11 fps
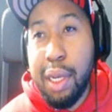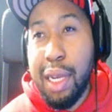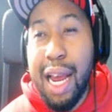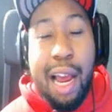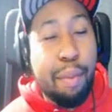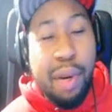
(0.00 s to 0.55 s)

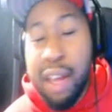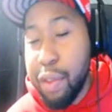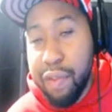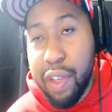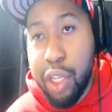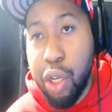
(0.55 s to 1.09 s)
I put out the
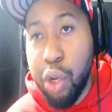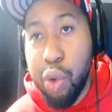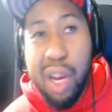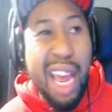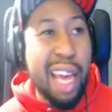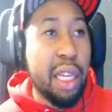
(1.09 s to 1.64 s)
video
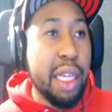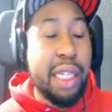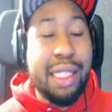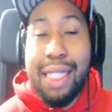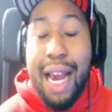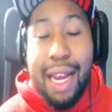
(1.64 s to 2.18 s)
at
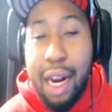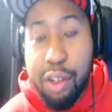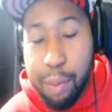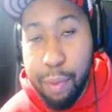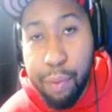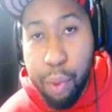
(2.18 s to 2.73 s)
least 9 hours
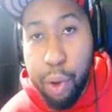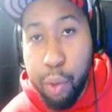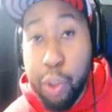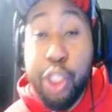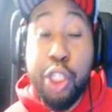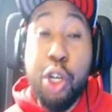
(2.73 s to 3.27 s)
before, which
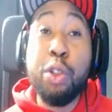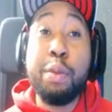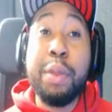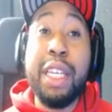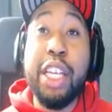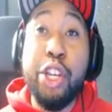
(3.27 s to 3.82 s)
shows
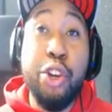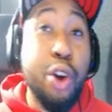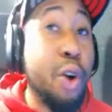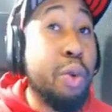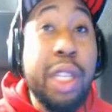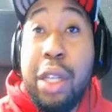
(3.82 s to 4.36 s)
me you're
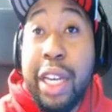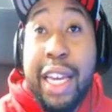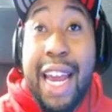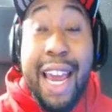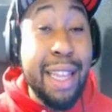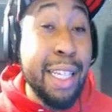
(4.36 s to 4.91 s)
only looking at, and this is